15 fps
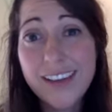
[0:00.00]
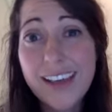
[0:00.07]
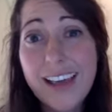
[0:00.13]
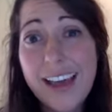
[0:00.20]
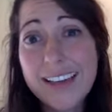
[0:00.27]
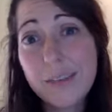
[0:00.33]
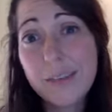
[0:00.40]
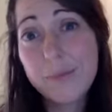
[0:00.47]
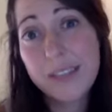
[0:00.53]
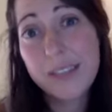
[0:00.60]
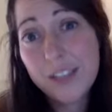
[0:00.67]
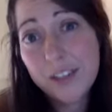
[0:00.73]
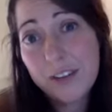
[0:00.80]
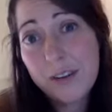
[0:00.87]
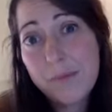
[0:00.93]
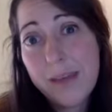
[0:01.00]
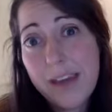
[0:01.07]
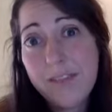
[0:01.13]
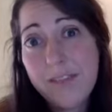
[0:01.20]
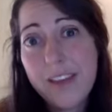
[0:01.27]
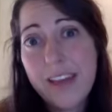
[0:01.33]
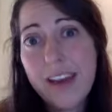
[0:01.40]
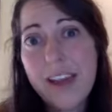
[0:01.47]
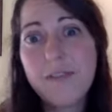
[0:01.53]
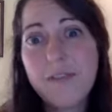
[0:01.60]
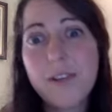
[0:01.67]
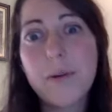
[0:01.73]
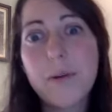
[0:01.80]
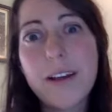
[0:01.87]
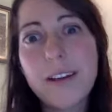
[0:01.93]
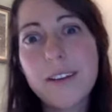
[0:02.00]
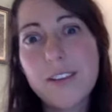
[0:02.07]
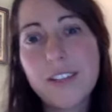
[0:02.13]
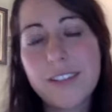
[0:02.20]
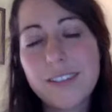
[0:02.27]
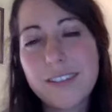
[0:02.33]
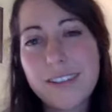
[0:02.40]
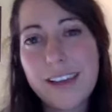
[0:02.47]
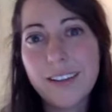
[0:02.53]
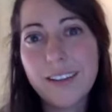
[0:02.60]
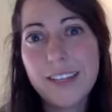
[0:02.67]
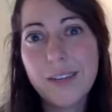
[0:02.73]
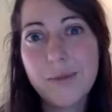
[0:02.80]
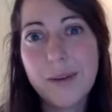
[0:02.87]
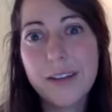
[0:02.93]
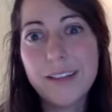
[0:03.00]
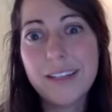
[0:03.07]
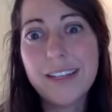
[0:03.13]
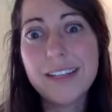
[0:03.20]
has the potential to benefit everyone, just health and wellness.